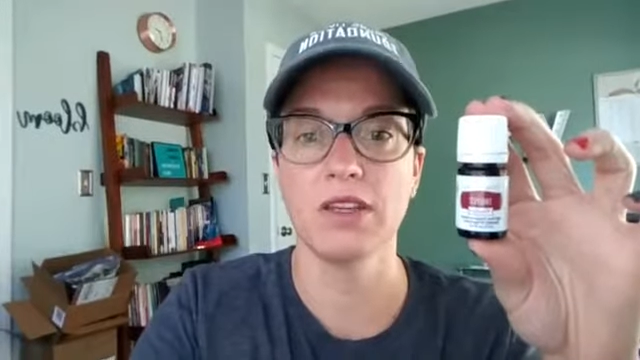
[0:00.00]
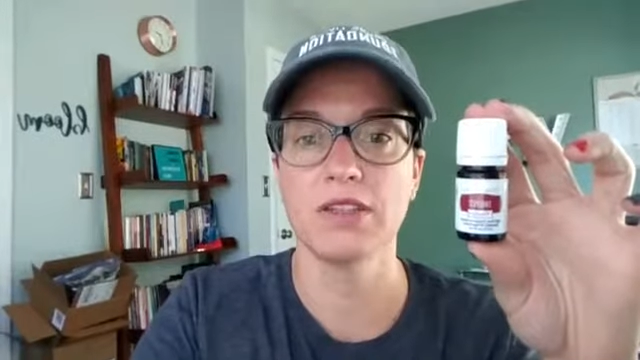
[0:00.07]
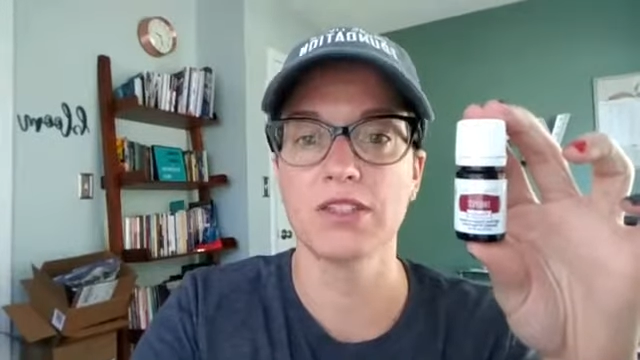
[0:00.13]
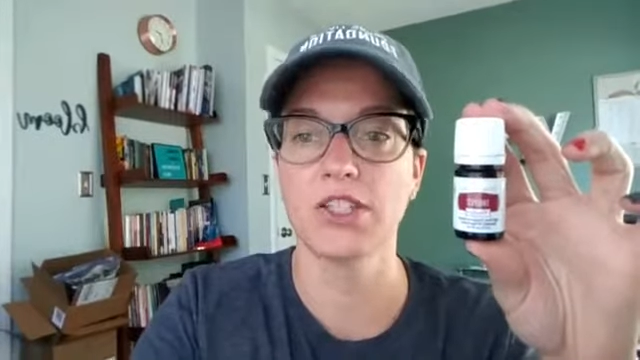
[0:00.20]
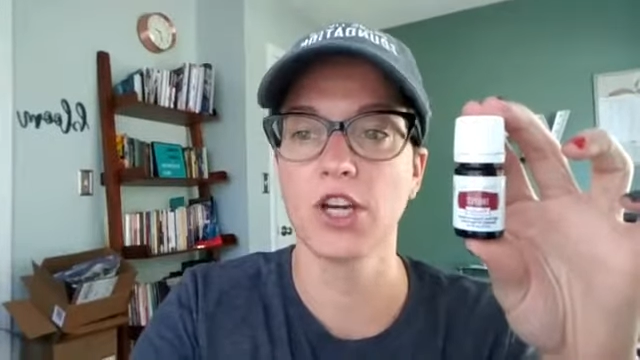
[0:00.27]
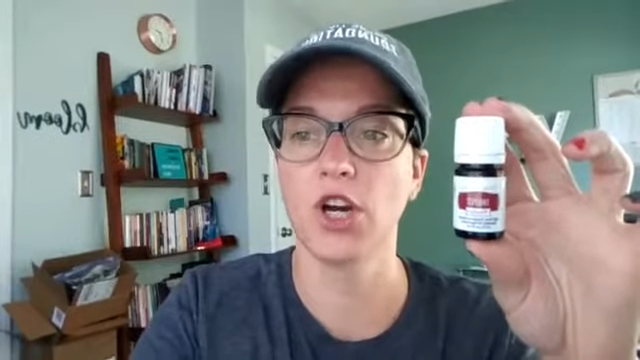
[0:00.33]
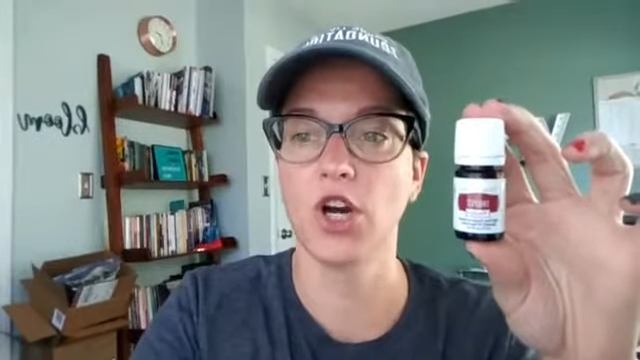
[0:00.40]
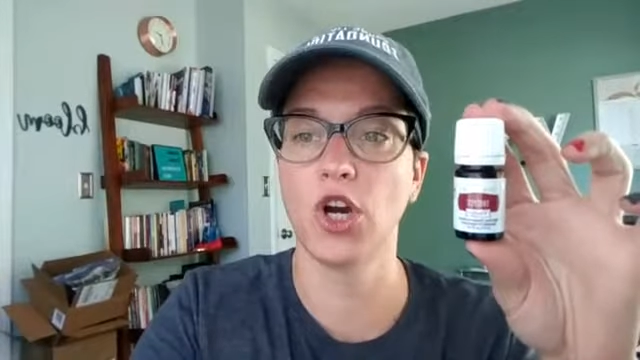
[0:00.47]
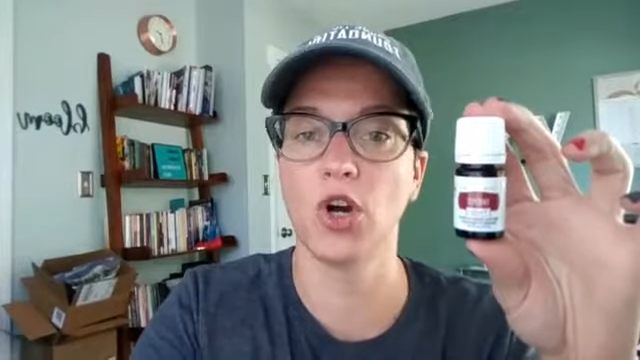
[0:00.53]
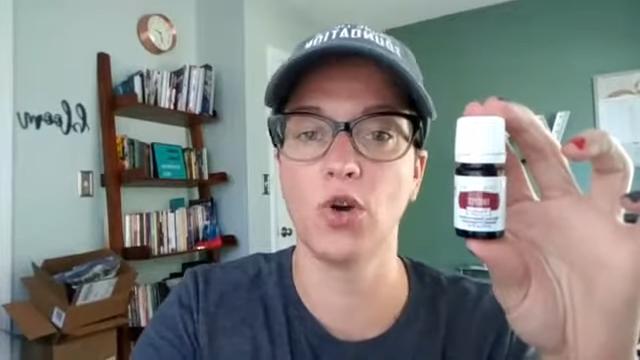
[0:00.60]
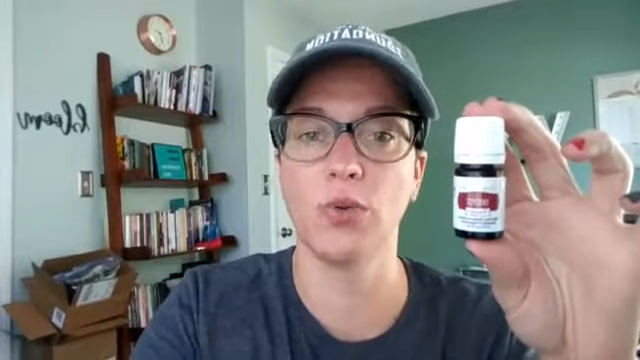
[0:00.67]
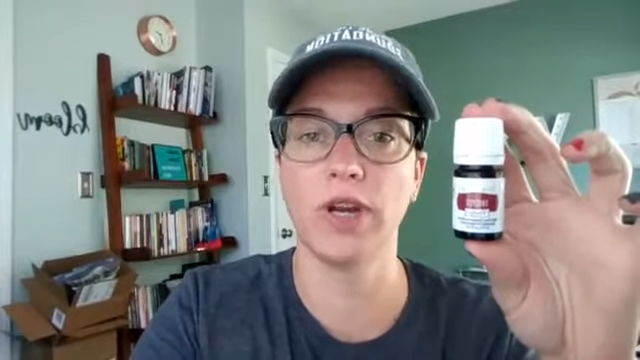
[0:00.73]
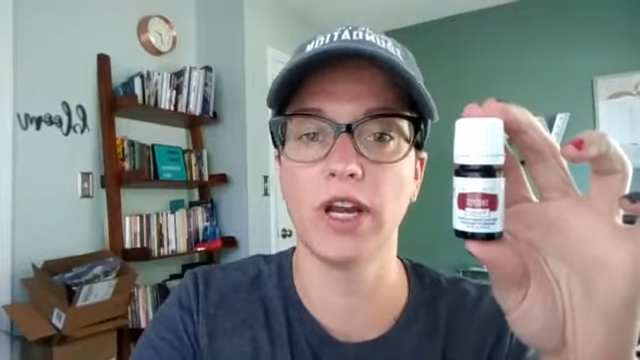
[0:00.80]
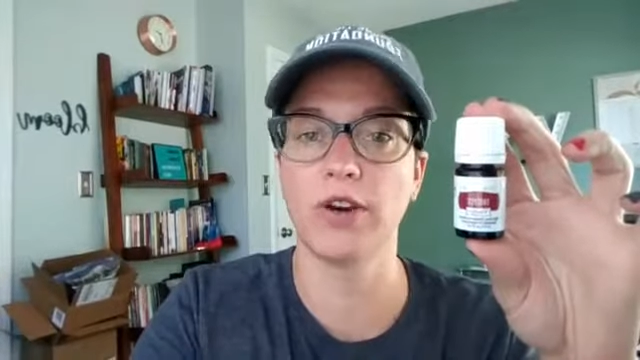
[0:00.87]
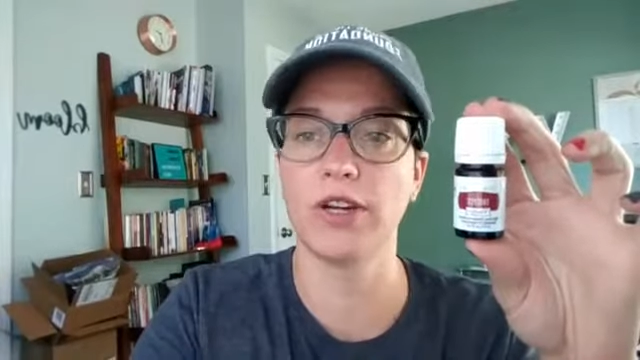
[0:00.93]
So
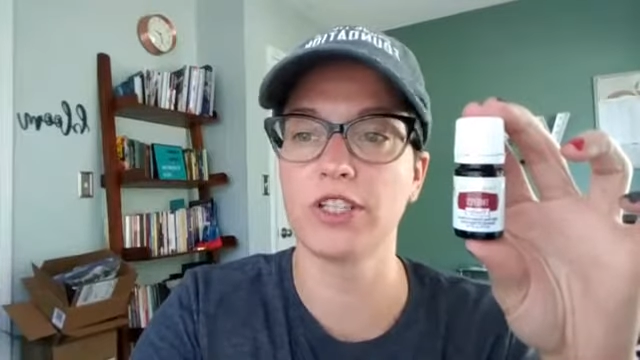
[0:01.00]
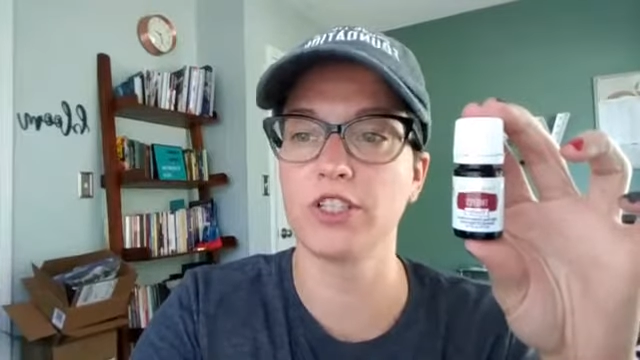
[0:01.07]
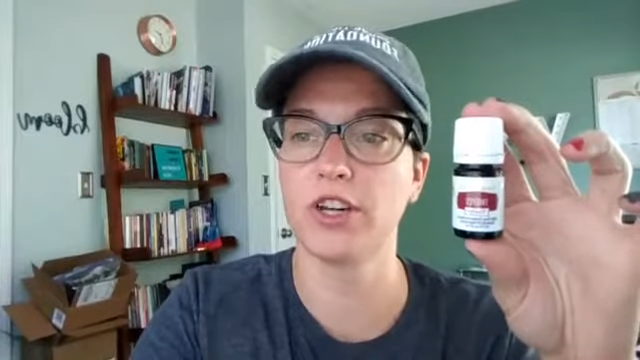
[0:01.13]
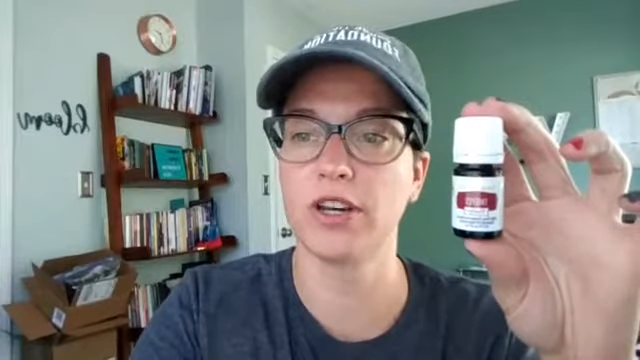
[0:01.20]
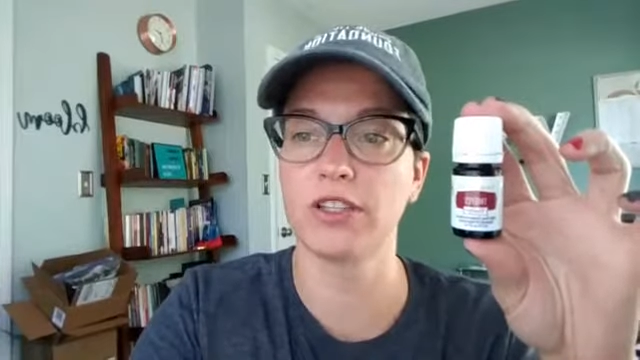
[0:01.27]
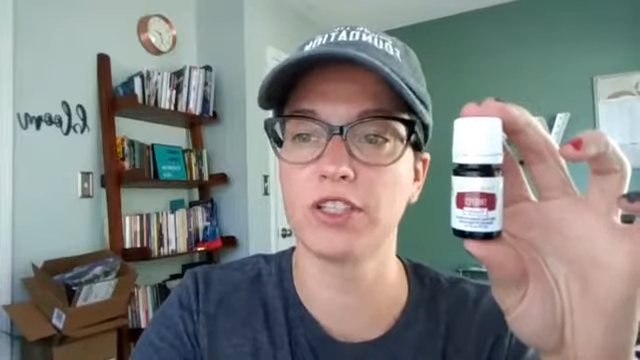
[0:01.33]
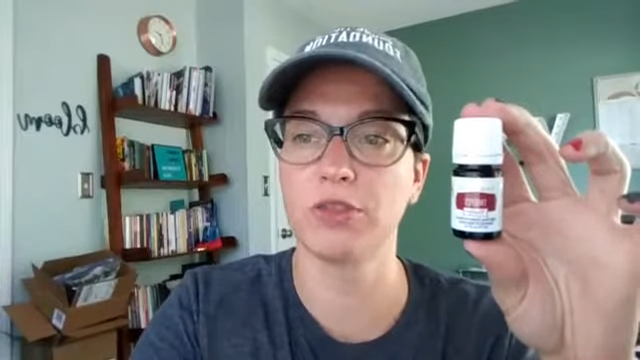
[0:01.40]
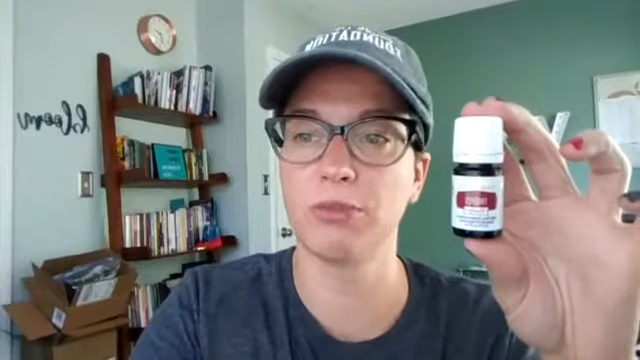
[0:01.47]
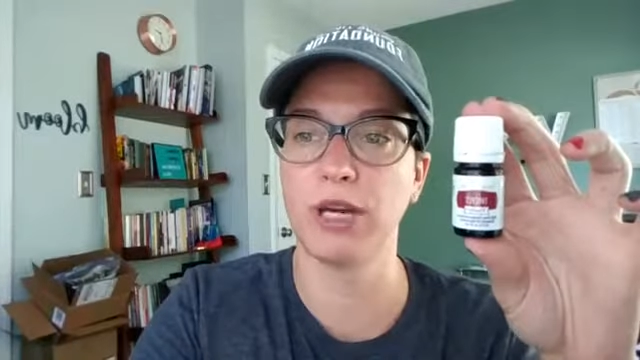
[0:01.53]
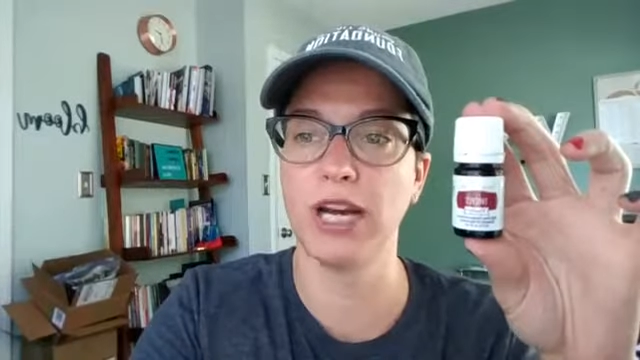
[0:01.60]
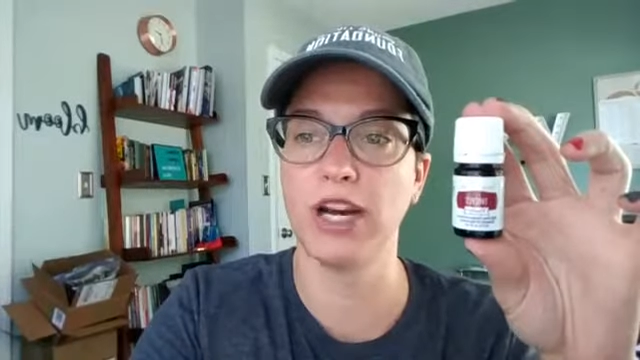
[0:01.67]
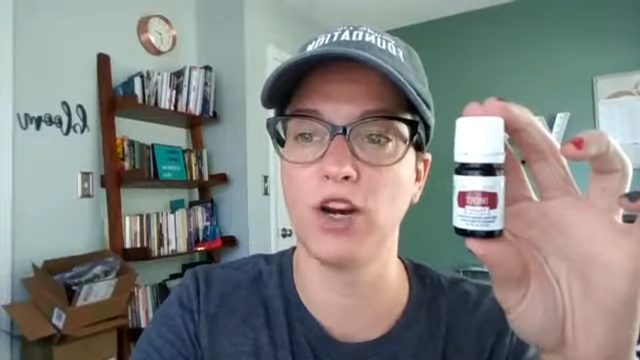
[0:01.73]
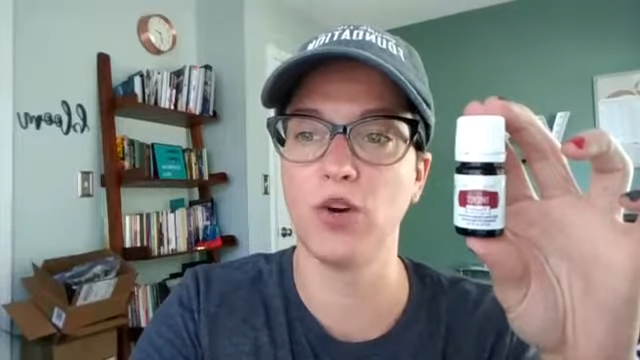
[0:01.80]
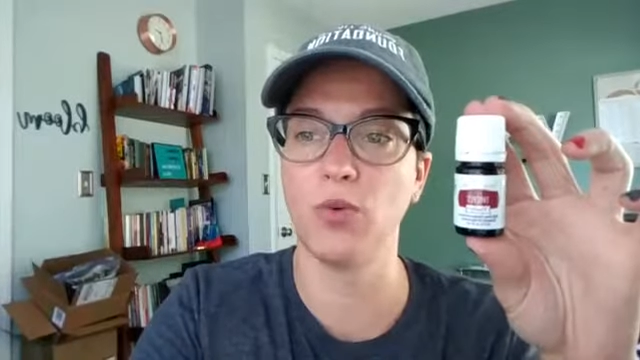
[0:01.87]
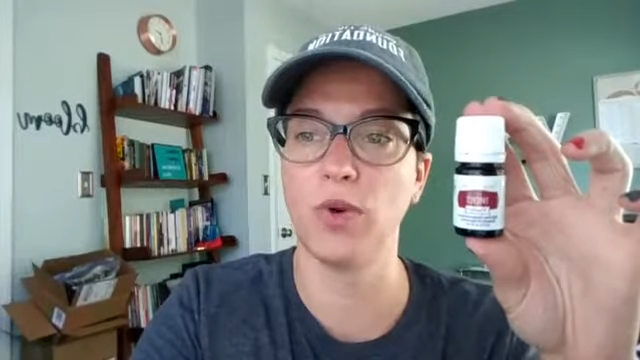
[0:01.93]
we already talked
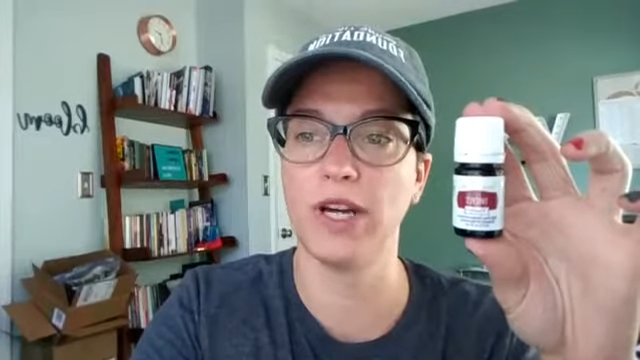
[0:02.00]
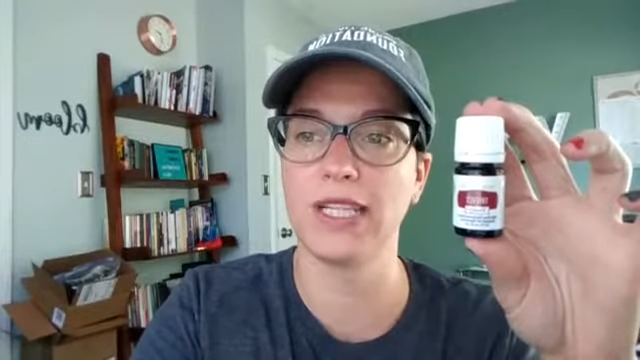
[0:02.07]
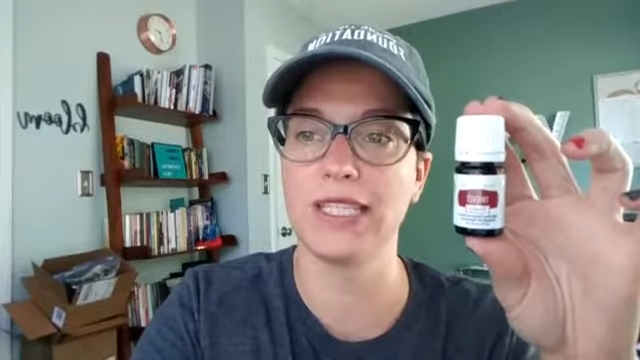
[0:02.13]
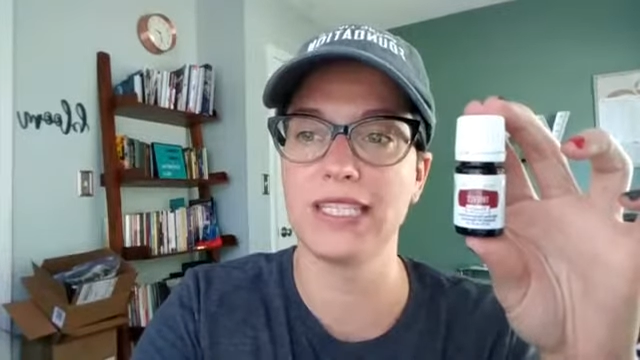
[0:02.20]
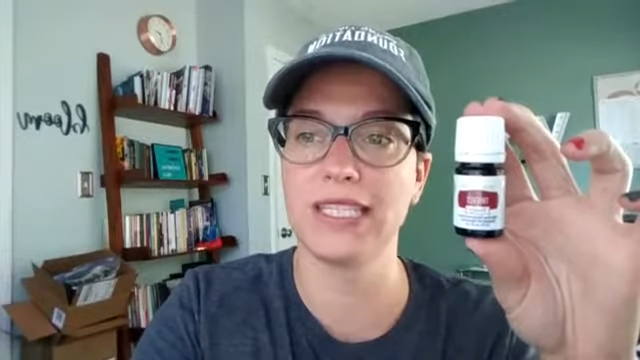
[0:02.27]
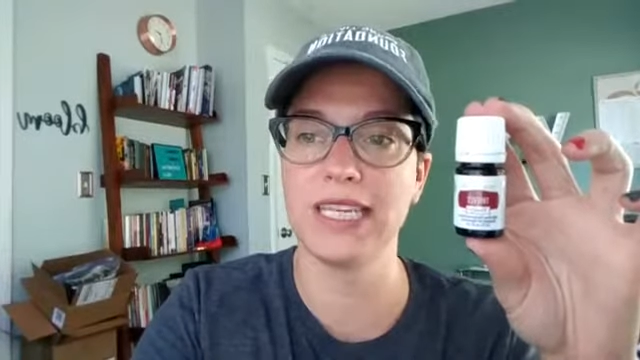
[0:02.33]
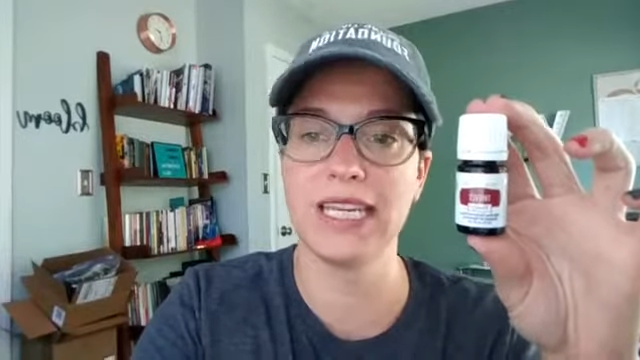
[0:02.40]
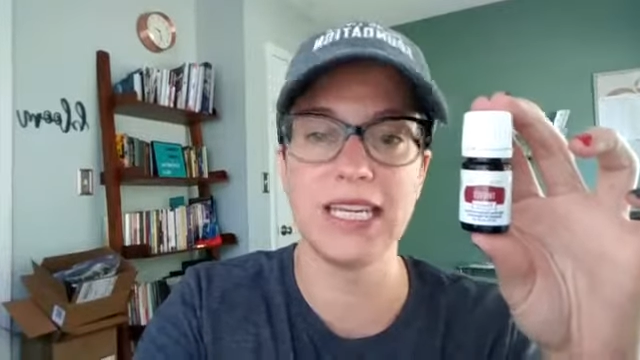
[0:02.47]
about what's